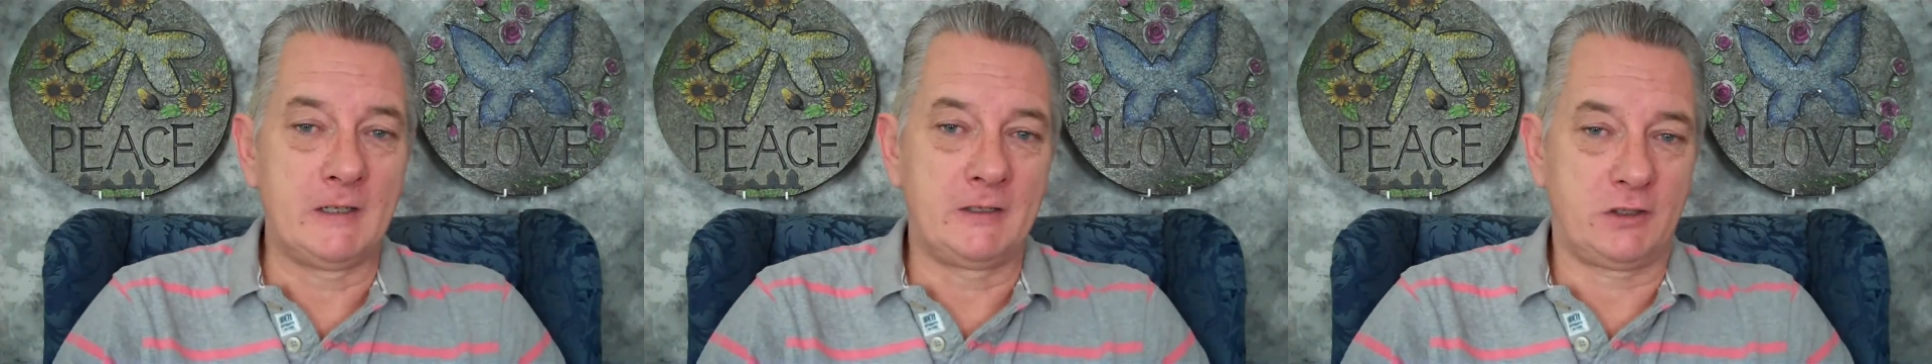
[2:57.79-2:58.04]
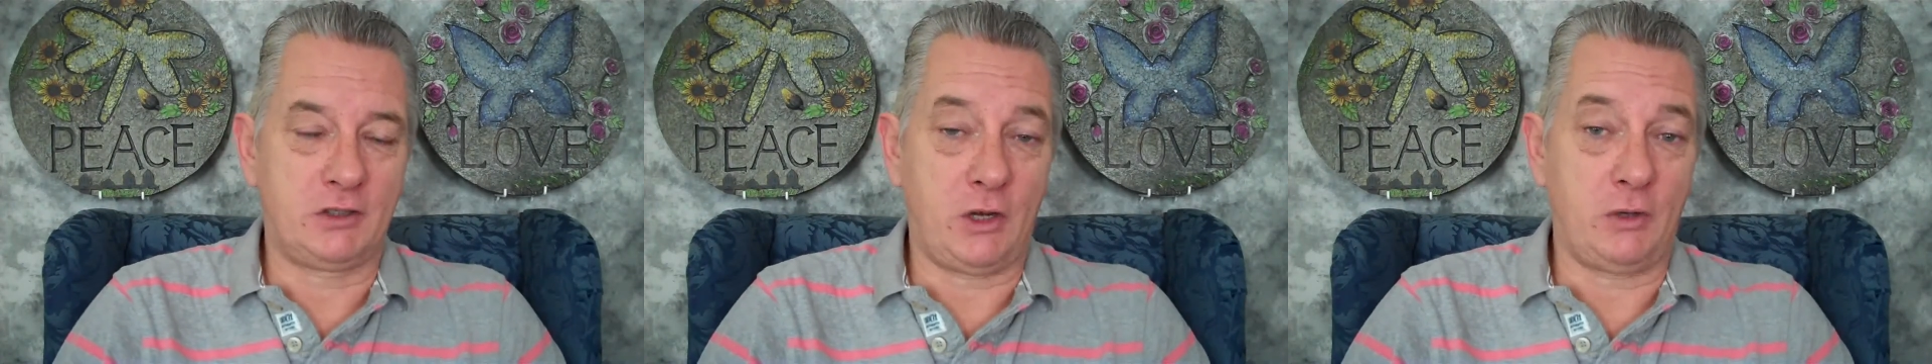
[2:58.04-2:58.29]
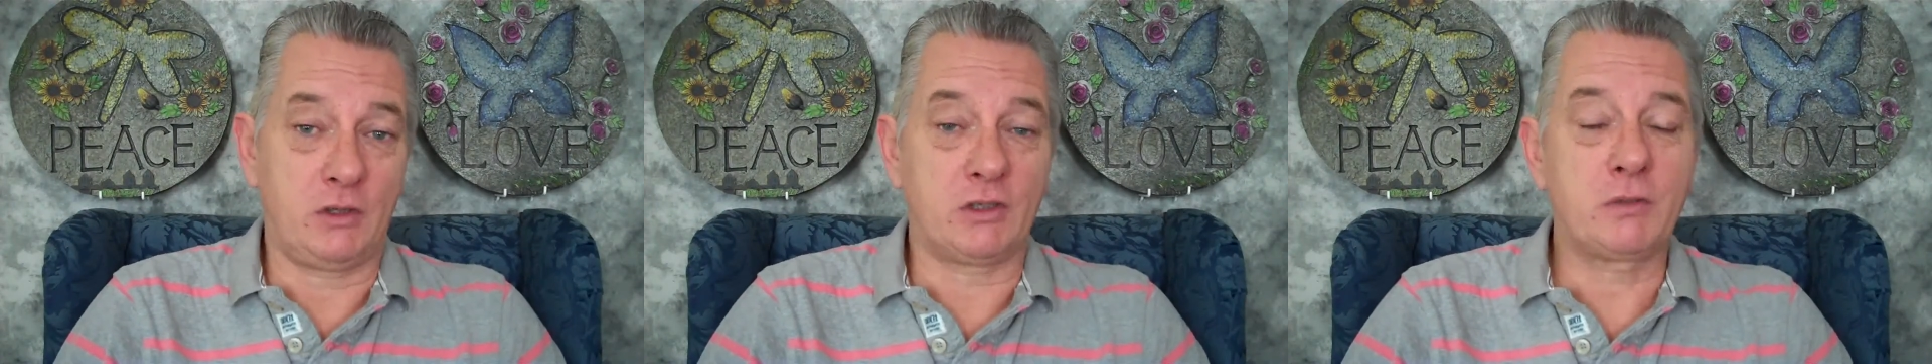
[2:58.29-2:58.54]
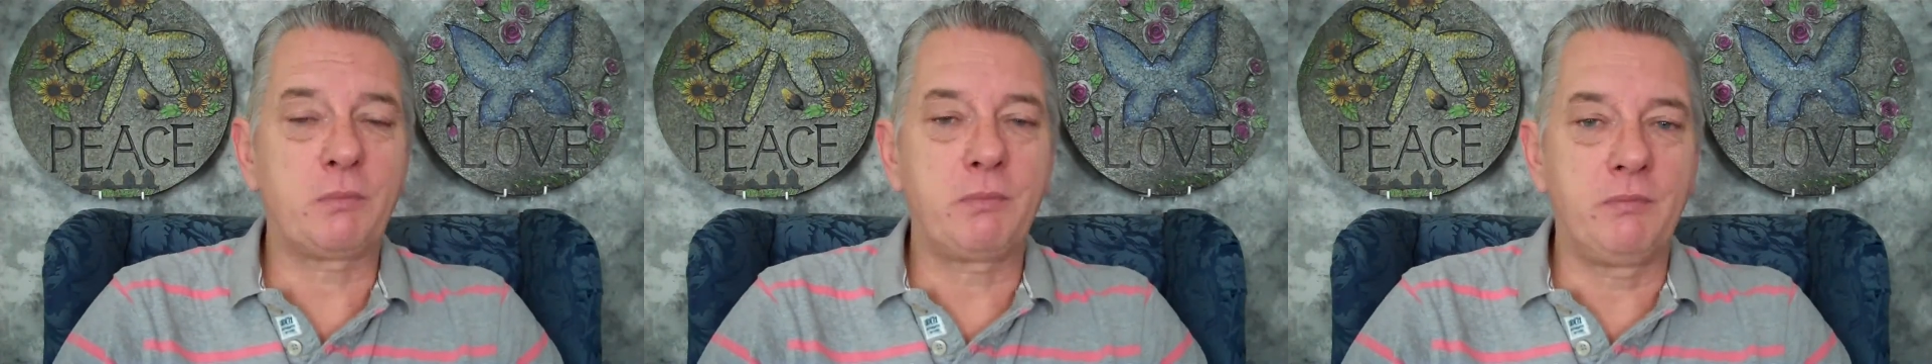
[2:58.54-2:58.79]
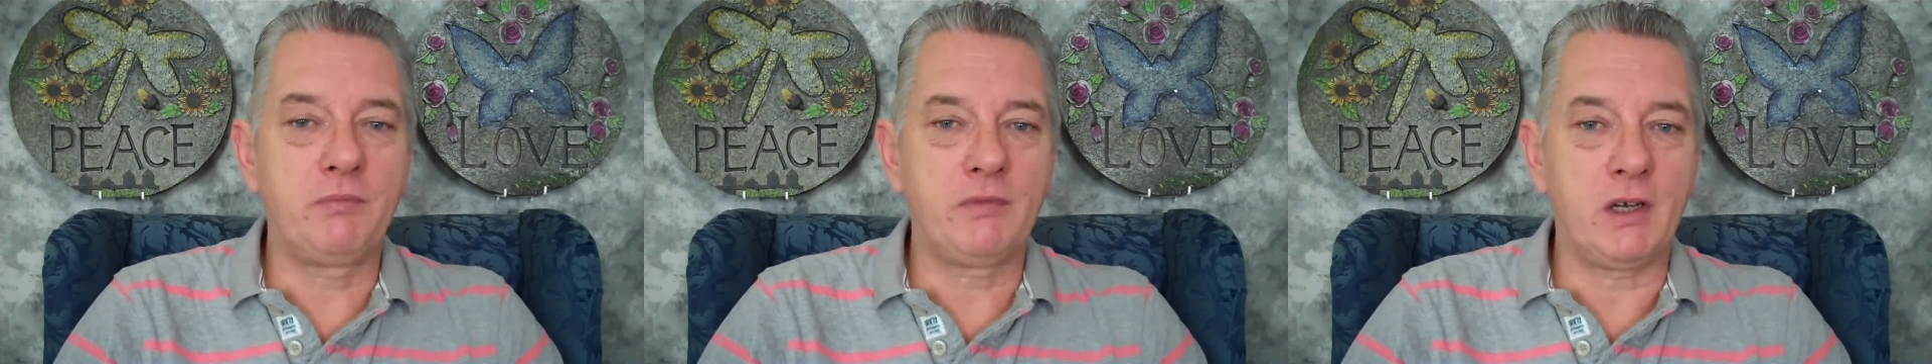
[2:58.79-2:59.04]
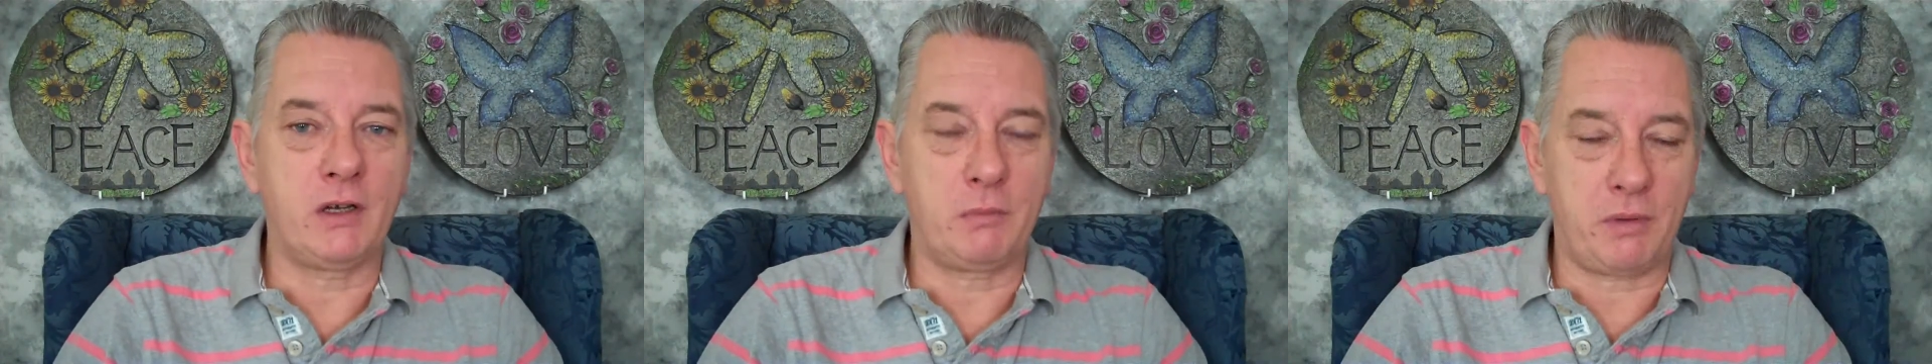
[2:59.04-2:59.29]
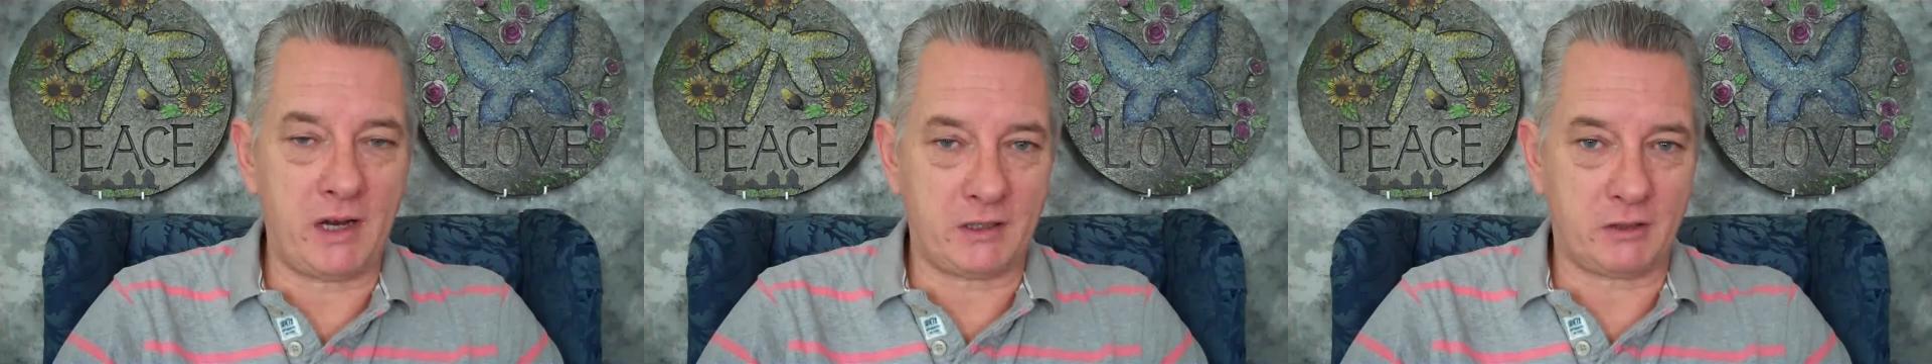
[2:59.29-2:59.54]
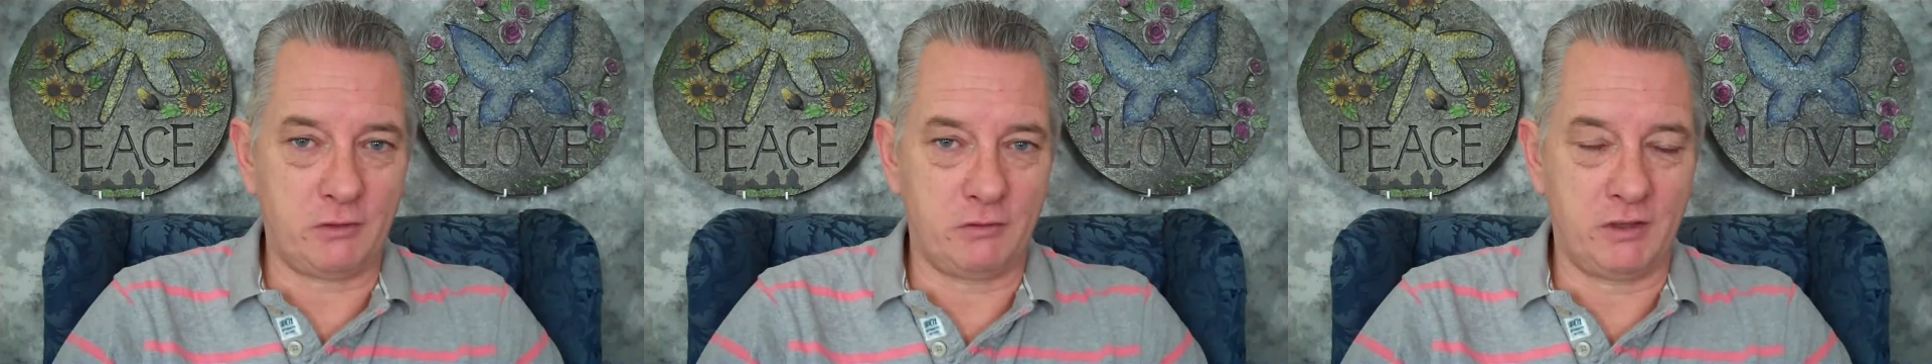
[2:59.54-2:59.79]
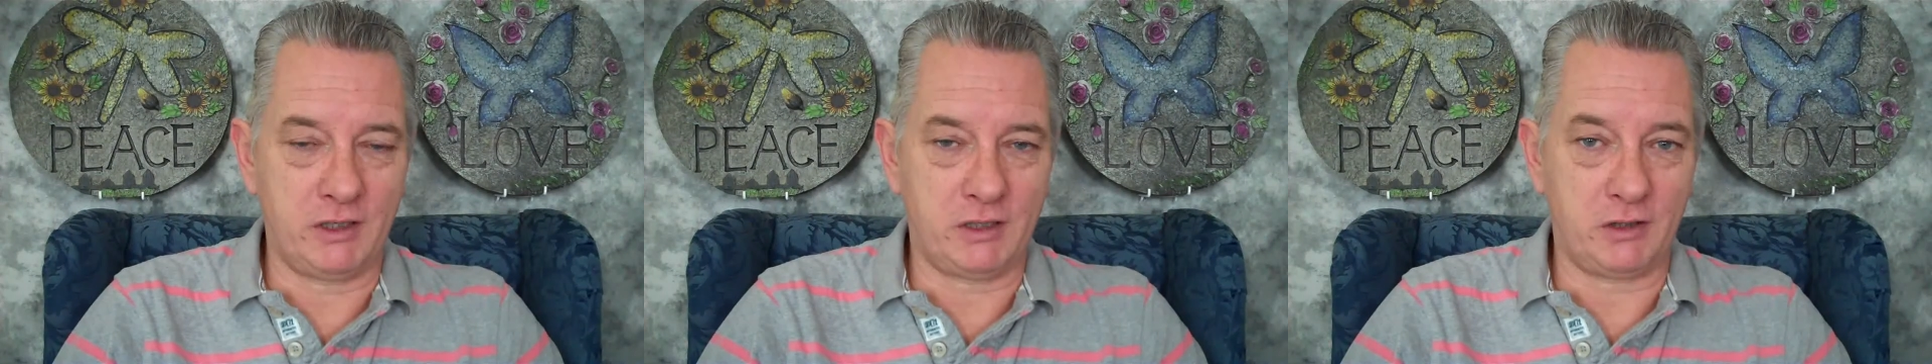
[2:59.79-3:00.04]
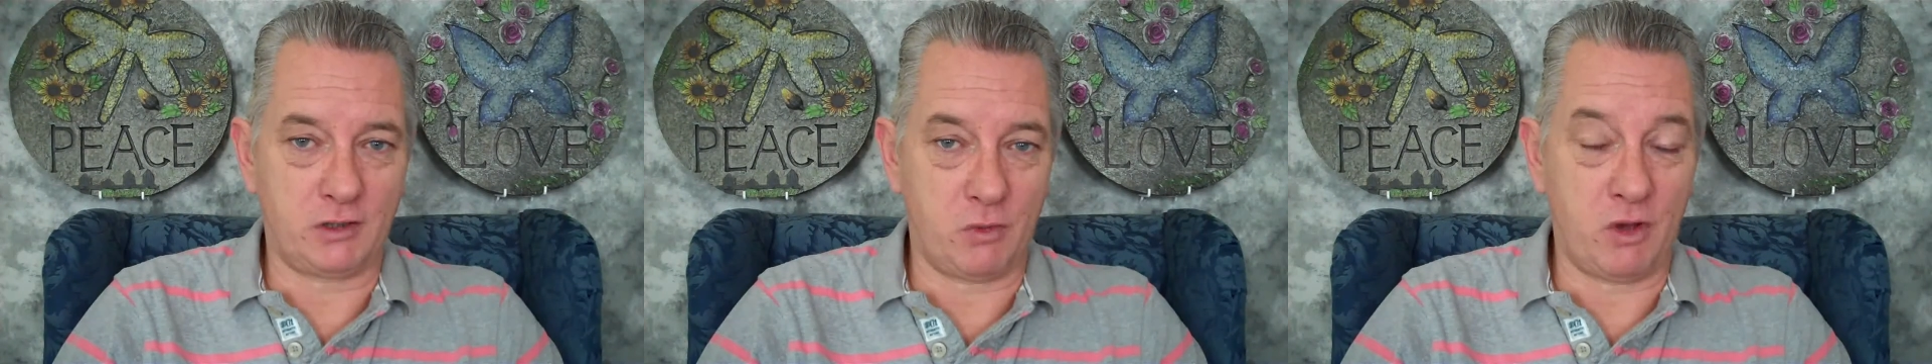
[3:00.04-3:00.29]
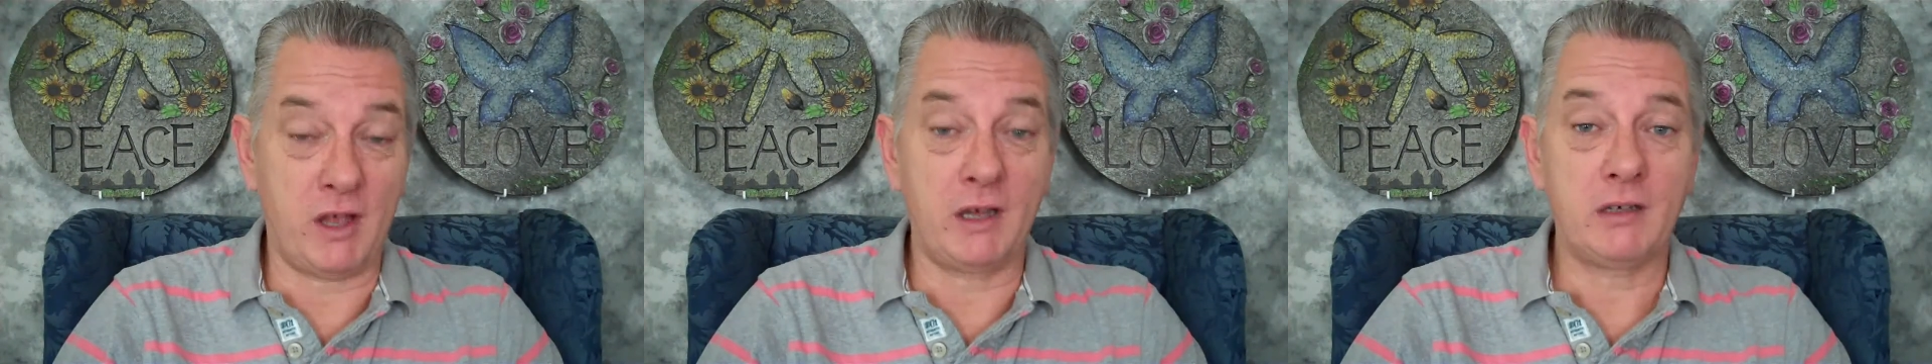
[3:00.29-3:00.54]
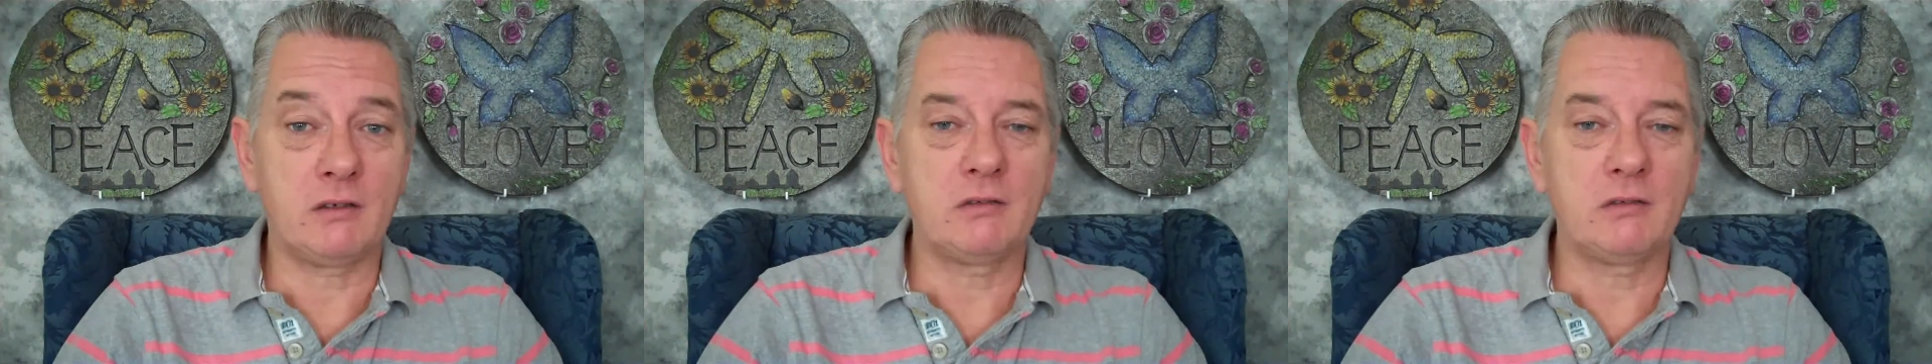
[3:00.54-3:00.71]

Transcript: So there's, you know, practical reasons why